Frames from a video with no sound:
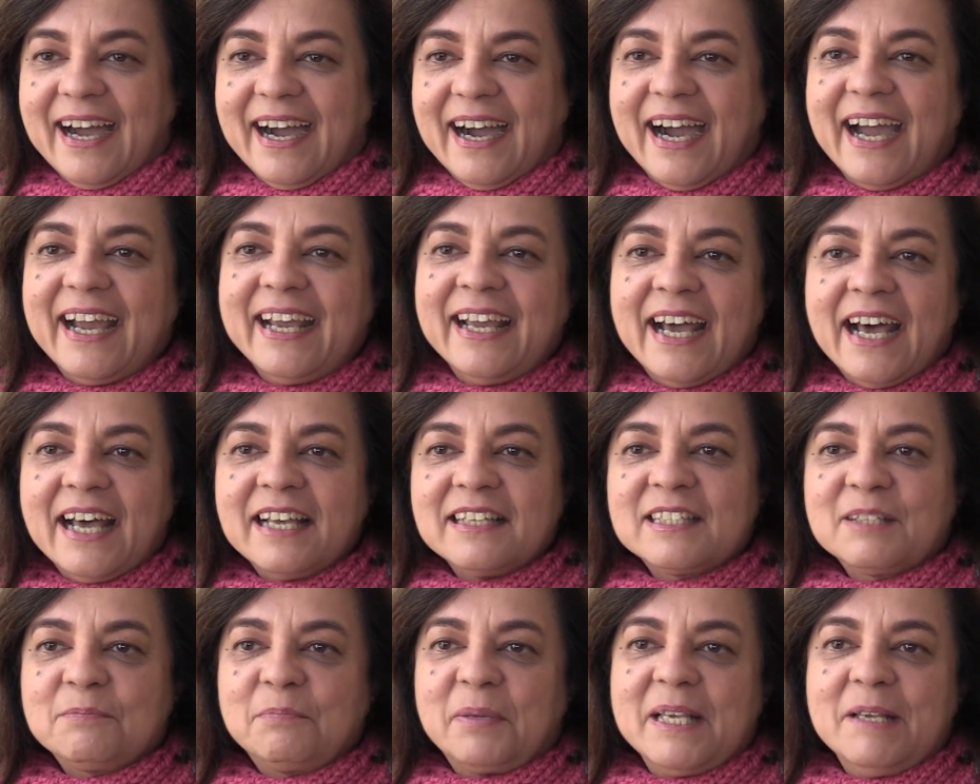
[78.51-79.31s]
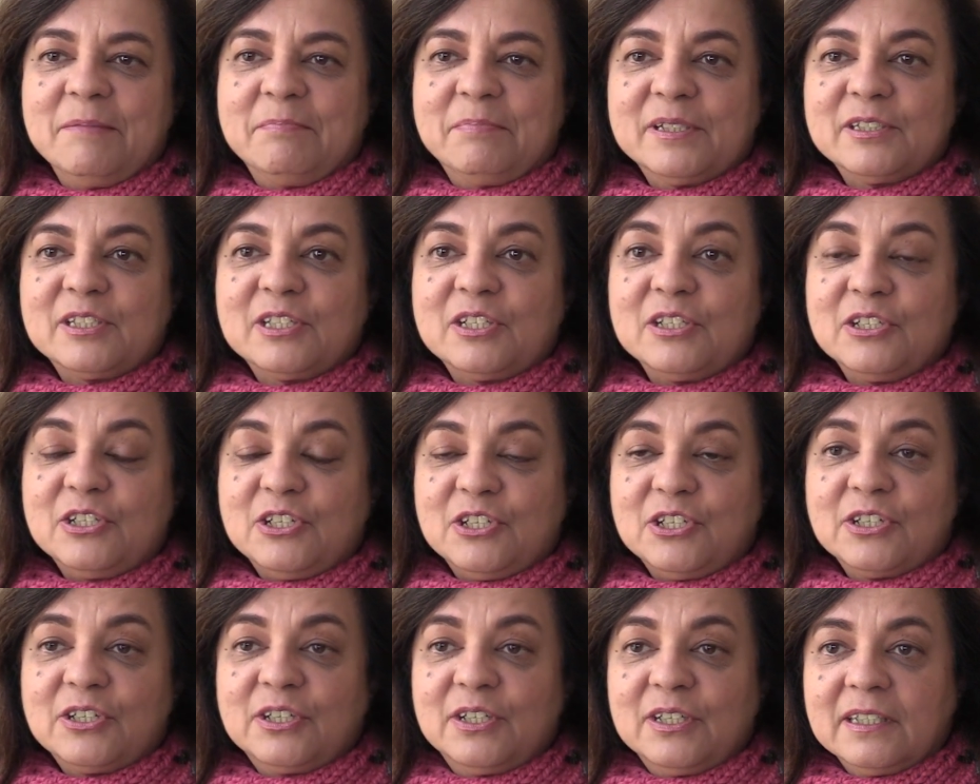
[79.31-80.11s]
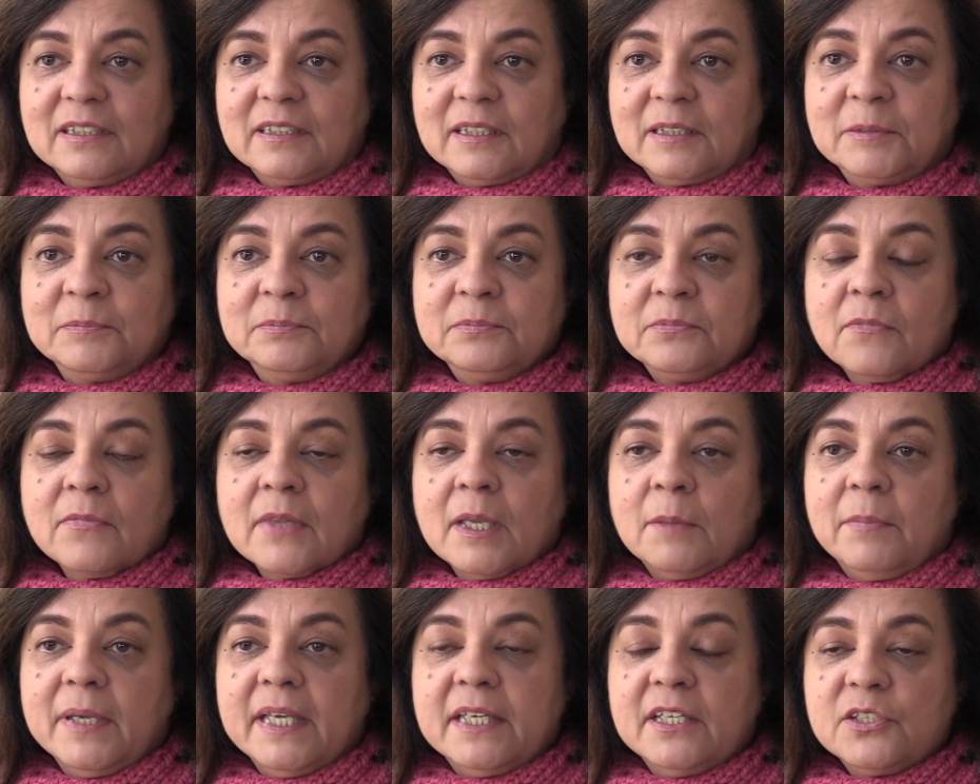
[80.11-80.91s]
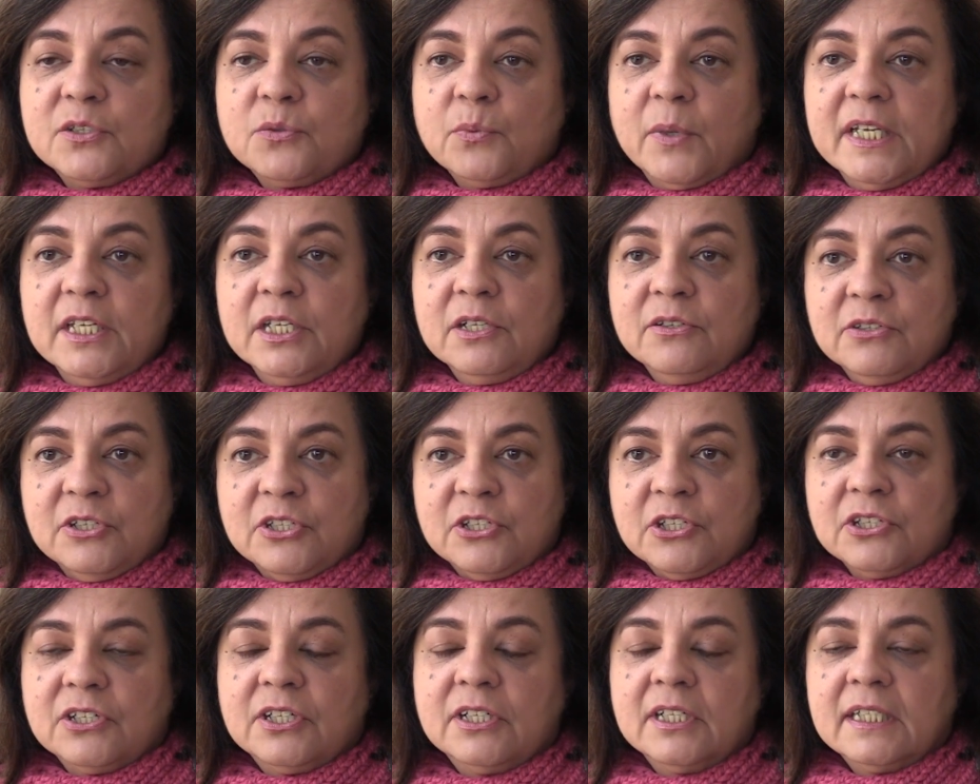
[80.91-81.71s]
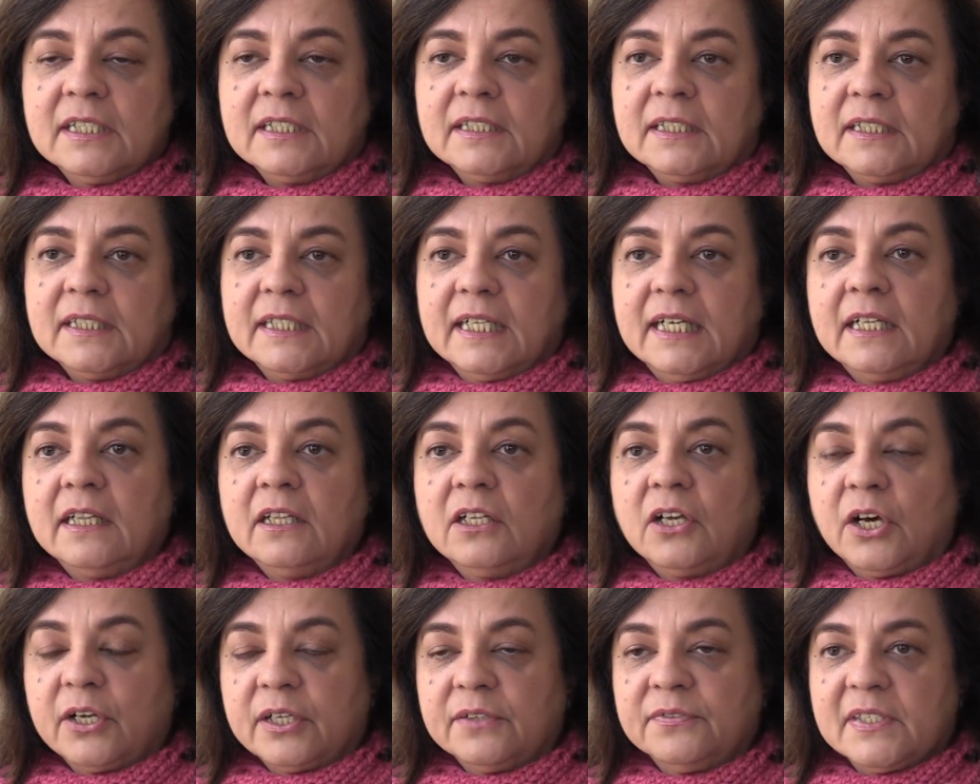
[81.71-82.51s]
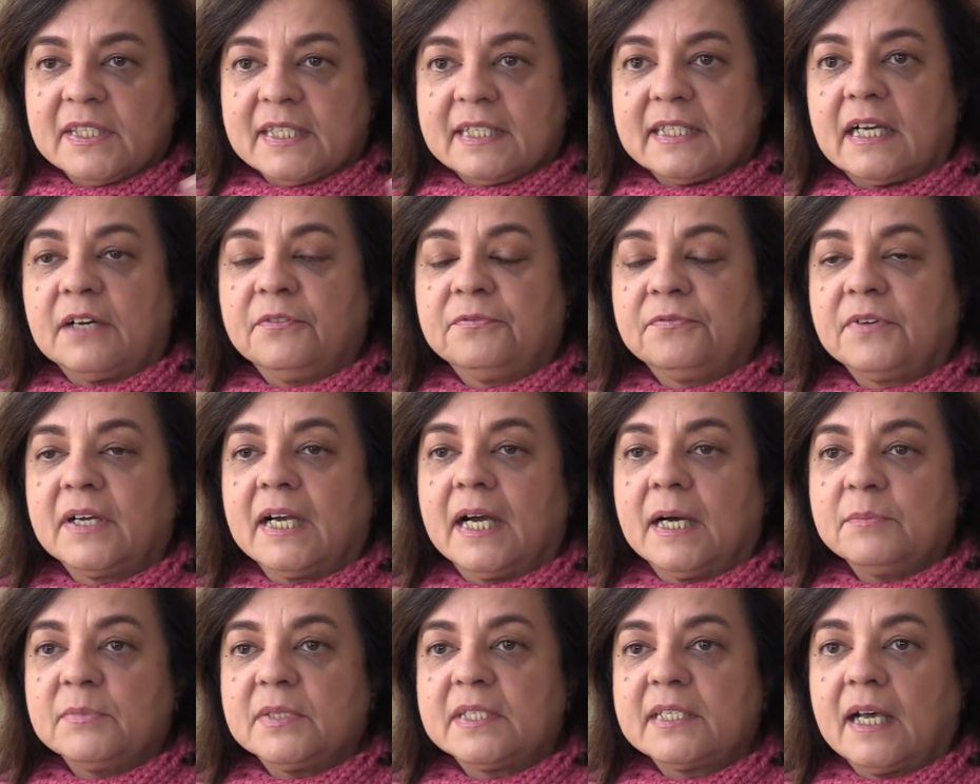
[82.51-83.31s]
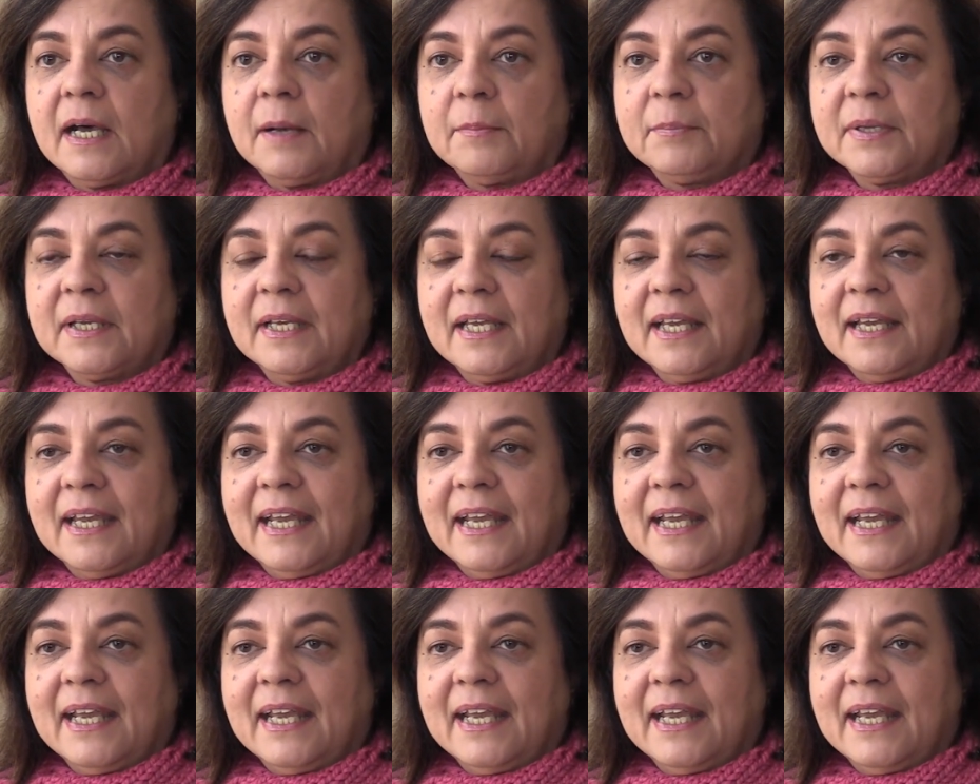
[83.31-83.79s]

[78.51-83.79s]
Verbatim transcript: I ask people to journal because when you journal, a lot of stuff comes up.